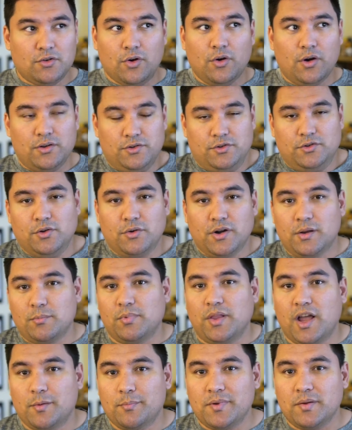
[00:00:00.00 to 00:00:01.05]
no, you don't
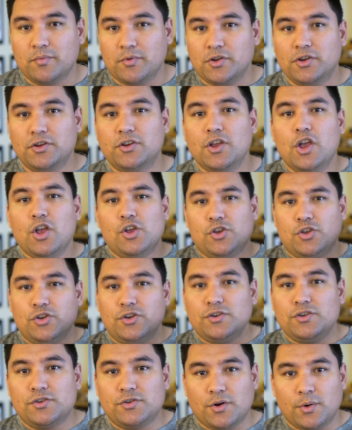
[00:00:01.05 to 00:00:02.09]
hate black people. You need you
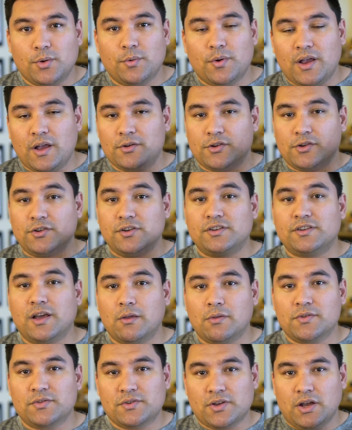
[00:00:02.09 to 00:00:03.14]
need to turn around and to
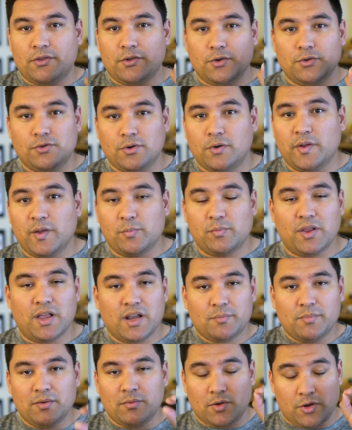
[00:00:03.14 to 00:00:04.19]
tell this guy you don't hate
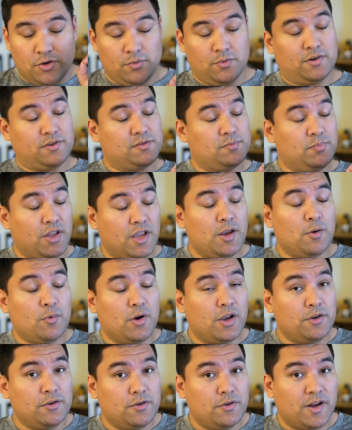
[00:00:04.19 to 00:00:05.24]
black people. You need to explain
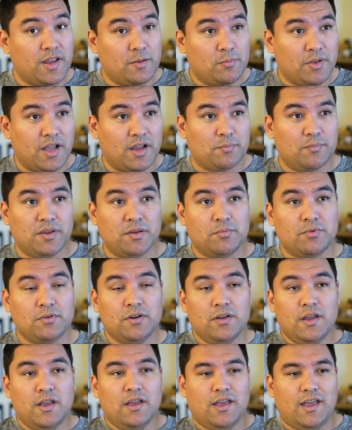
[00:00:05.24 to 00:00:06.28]
why you don't hate black
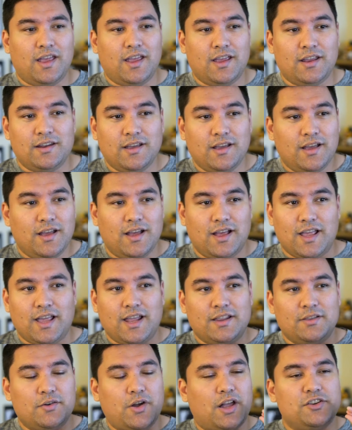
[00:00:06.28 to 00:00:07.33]
people. And
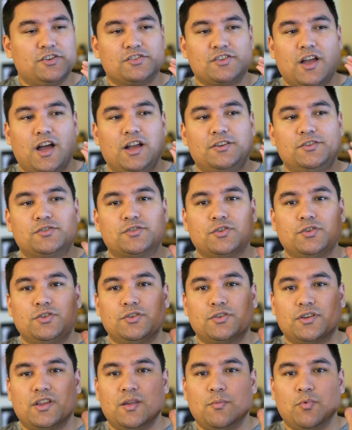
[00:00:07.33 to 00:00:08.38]
and I just I just
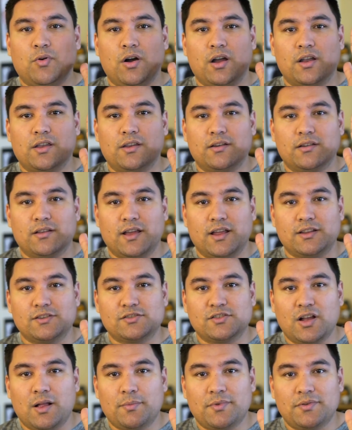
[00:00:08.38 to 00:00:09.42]
couldn't keep walking. And I
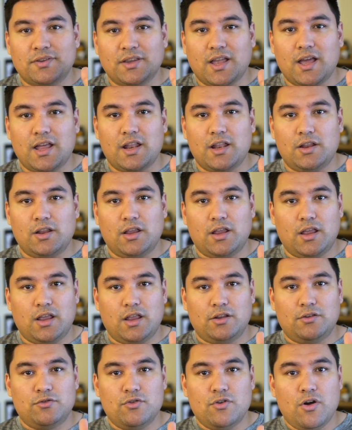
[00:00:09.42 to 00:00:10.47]
stopped. It's like
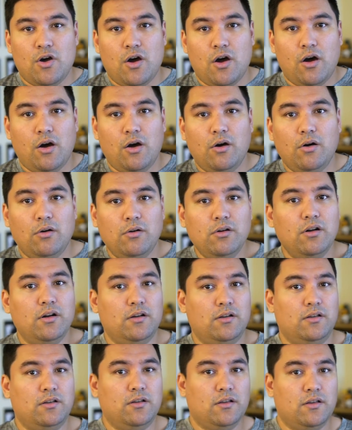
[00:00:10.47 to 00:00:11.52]
eh,
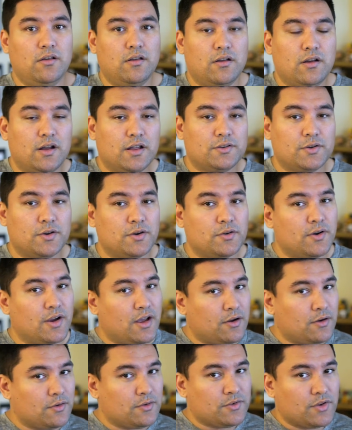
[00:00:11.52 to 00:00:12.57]
no. And I turned
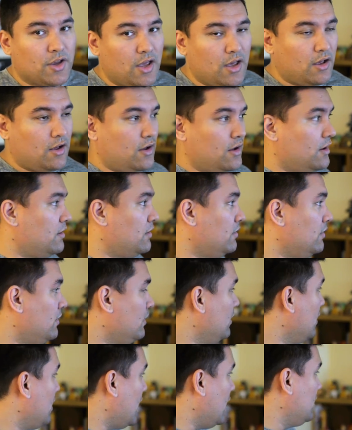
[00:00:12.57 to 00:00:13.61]
around. I was like, oh,
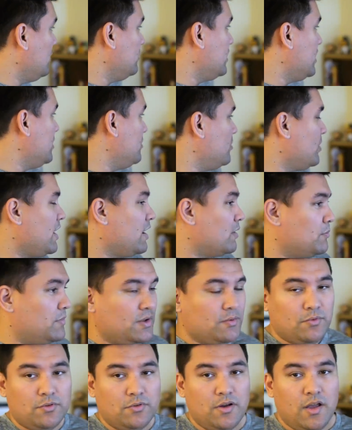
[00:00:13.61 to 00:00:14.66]
I don't hate black
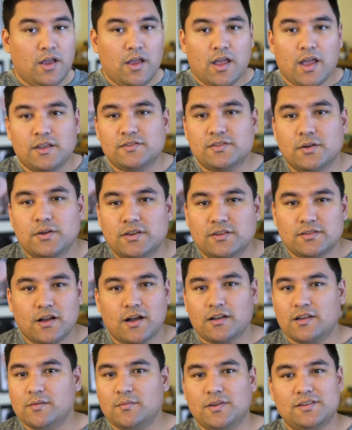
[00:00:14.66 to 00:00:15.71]
people. And so he
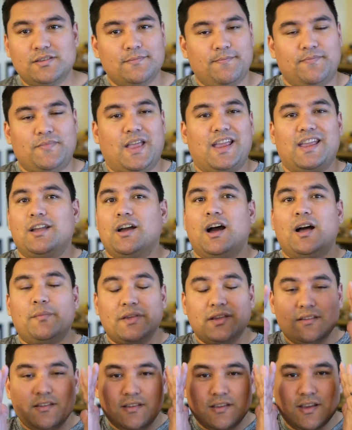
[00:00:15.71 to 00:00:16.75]
talking to me. He got
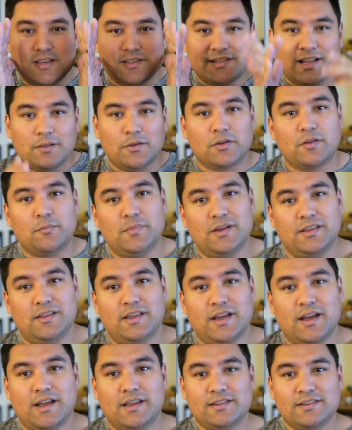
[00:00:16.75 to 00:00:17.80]
me. He's now looking me in
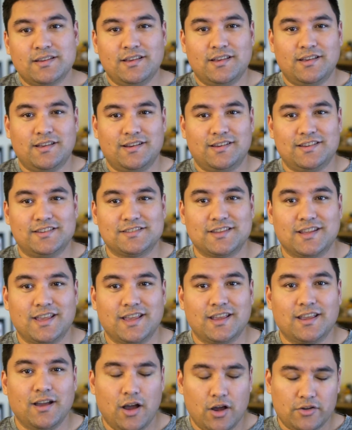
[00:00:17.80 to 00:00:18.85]
the eyes. And he's
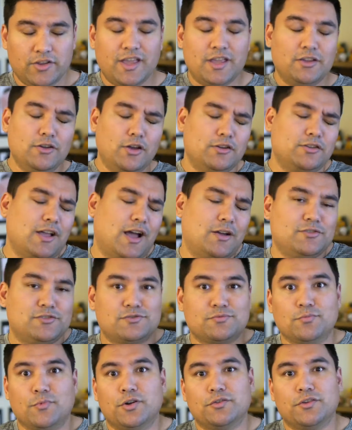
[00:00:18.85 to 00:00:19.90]
like, okay, good. I was
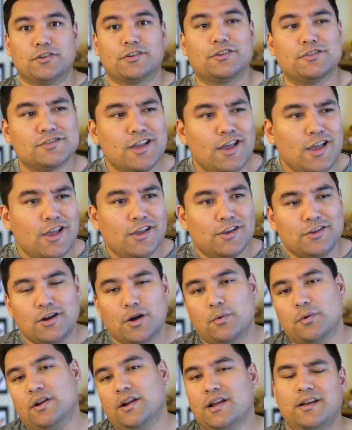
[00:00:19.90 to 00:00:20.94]
just wondering because, you
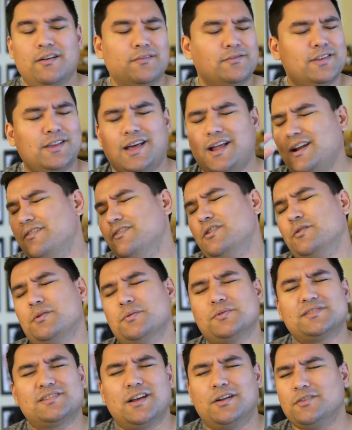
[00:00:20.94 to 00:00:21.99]
know, we're going to have, I don't even know
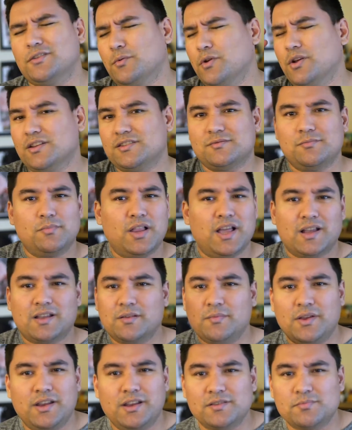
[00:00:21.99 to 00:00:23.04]
what it sounds like. We got some black
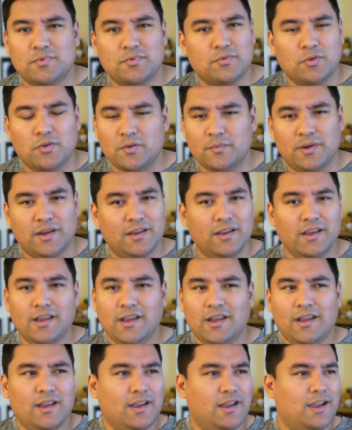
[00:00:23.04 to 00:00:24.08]
comedians performing
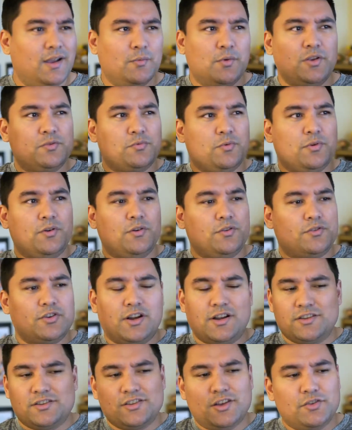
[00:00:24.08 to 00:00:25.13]
and we just were
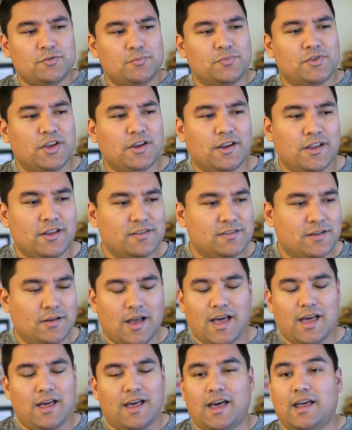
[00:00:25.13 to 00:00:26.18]
trying to sell some tickets and
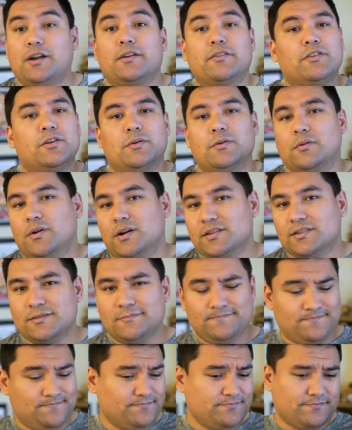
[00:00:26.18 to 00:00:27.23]
I, I don't even know what it
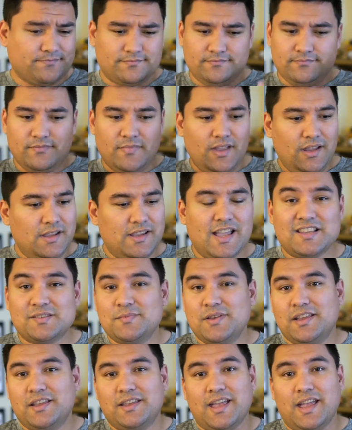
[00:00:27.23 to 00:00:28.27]
was. He has
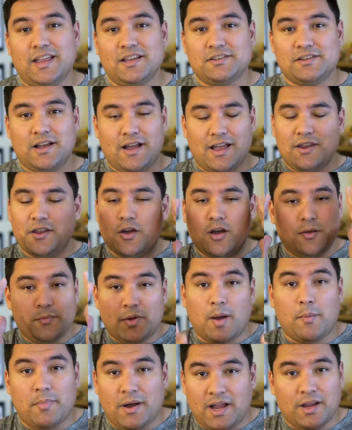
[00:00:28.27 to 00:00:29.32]
me engaged now. I know I'm
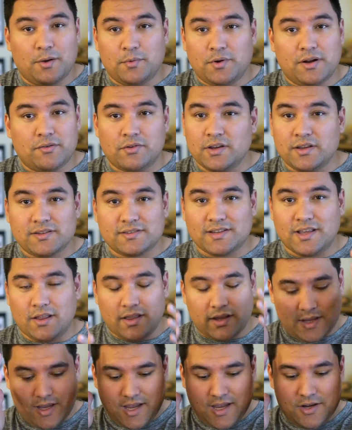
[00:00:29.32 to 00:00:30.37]
not buying whatever he's
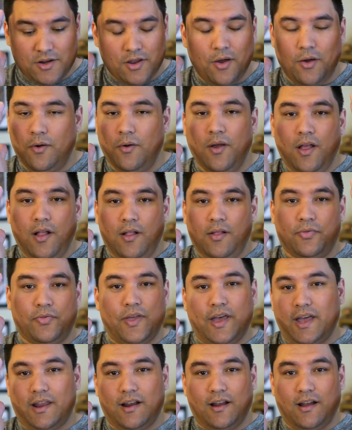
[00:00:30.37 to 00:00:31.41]
selling. I know
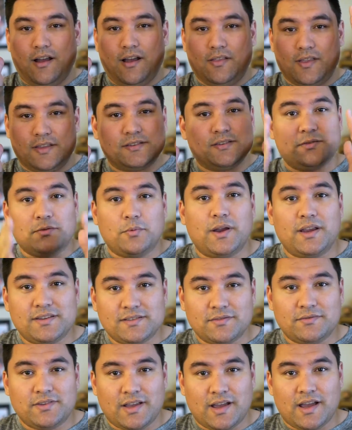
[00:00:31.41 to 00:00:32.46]
that this is a
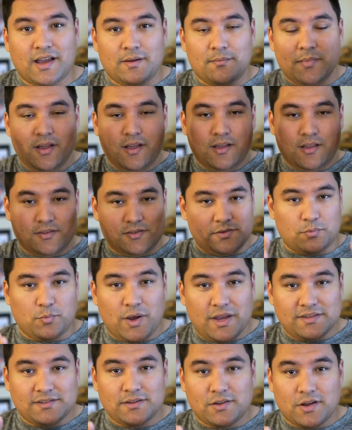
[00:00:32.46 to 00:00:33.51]
waste of time. It's a
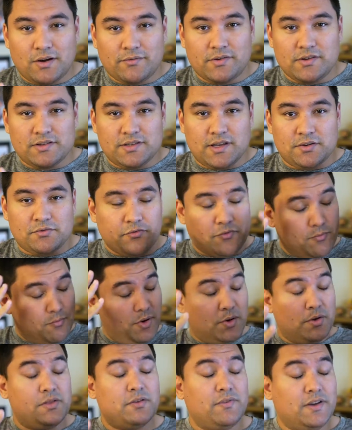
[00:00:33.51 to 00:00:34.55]
wasted conversation for
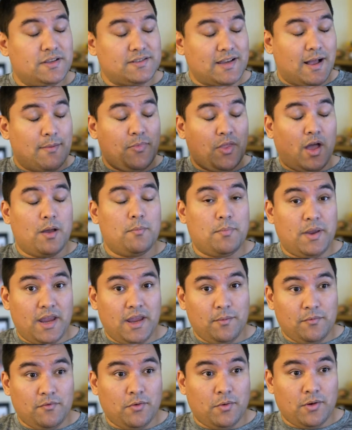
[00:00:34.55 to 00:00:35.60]
both of us. I'm not
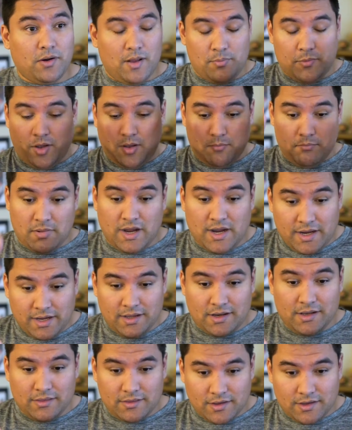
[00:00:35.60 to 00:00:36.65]
paying for it. I'm not
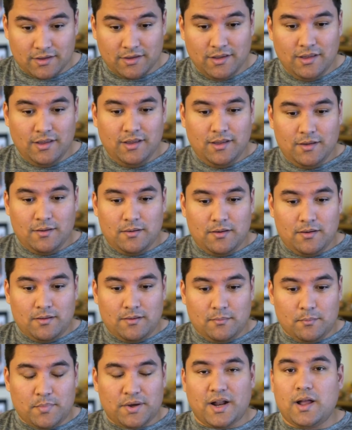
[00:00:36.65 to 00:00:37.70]
buying anything.
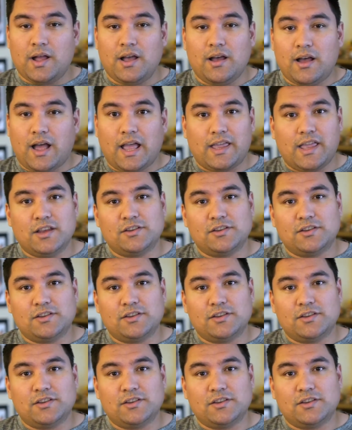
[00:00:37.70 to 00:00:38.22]
But I, I